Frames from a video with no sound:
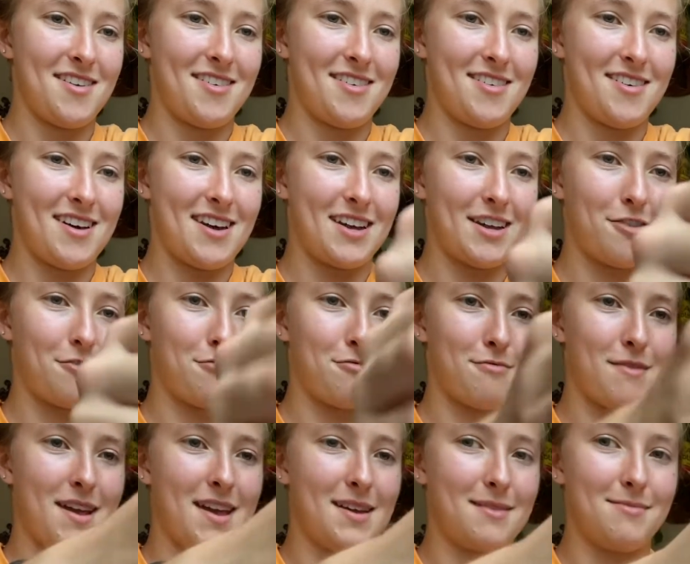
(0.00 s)
I
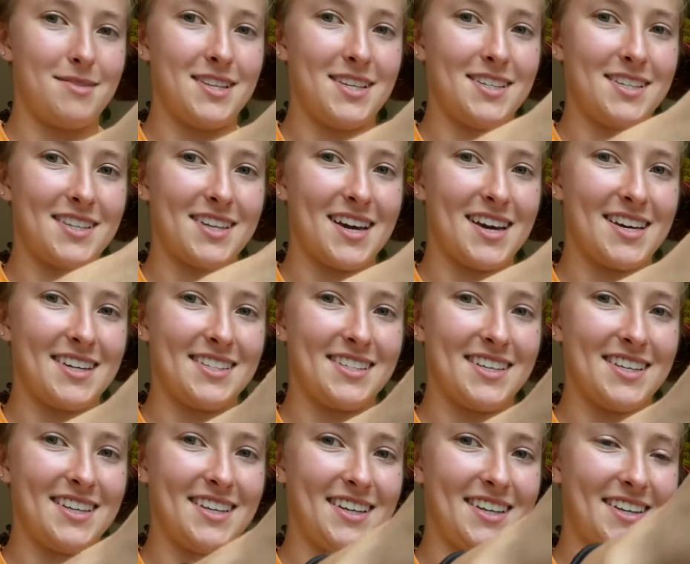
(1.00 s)
crammed these guys
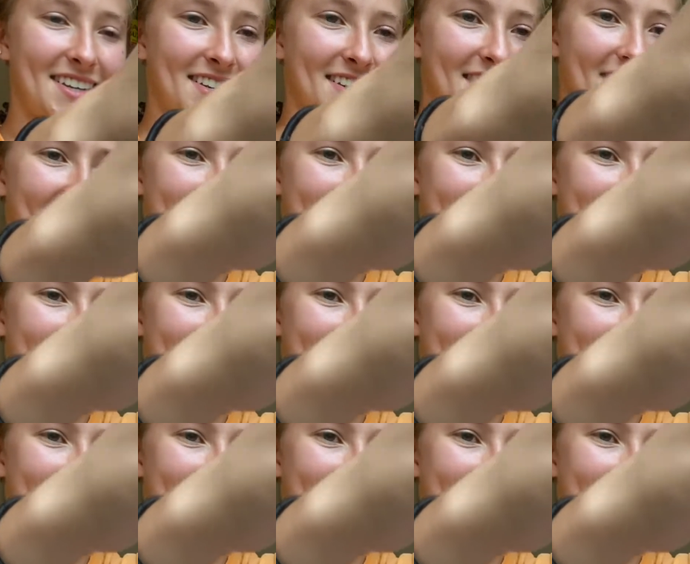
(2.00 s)
in here.